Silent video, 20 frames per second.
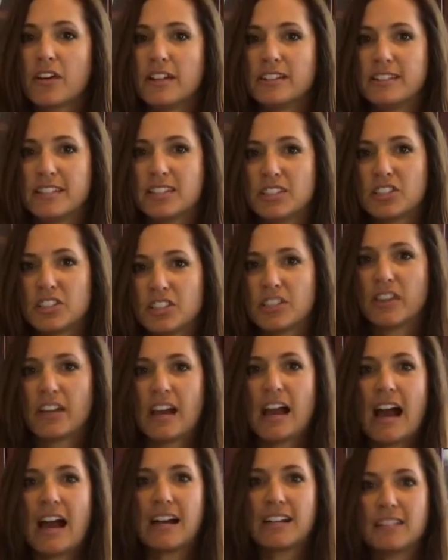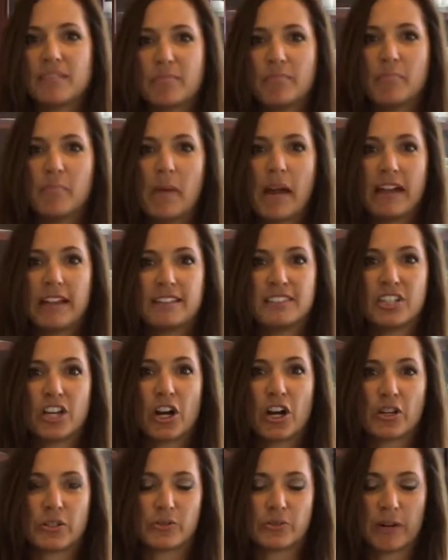addition that I made to
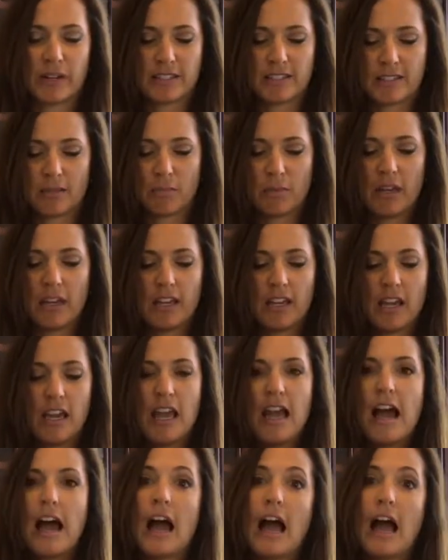her recipe.